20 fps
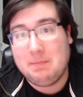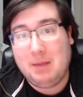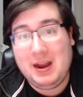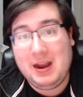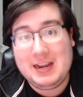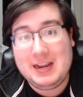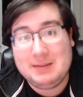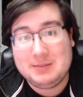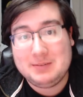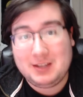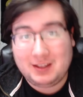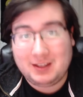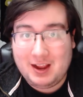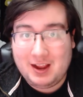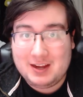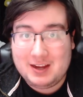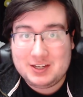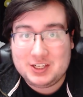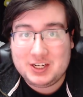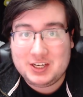My name's
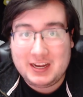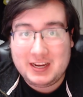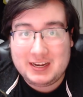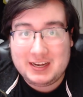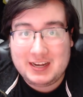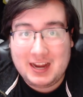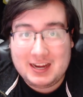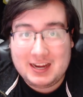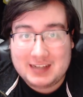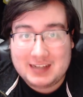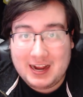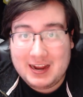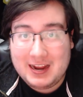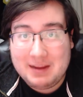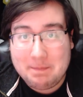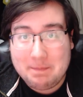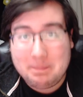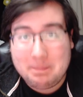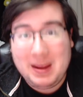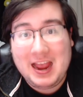Elijah and guys, I
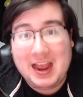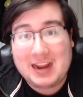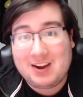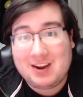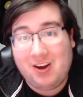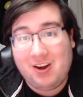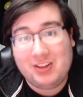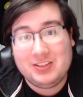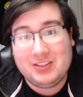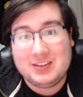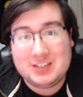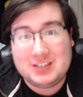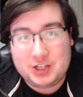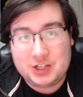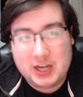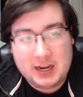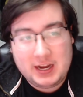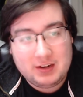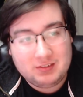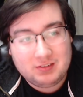am back on this
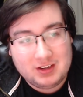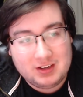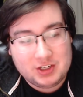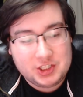channel